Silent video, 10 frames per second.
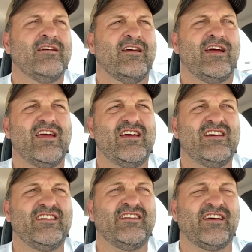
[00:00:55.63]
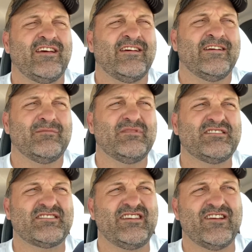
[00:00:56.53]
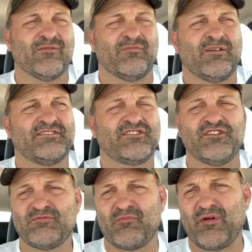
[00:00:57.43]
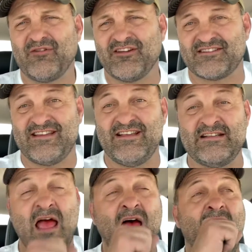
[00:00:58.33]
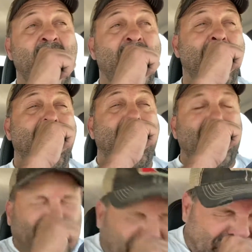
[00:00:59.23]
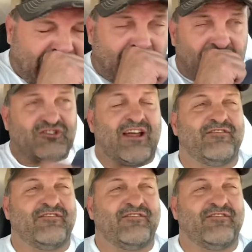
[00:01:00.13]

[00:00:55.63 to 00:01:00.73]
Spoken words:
And let me see here. Excuse me, I'm probably going to go driving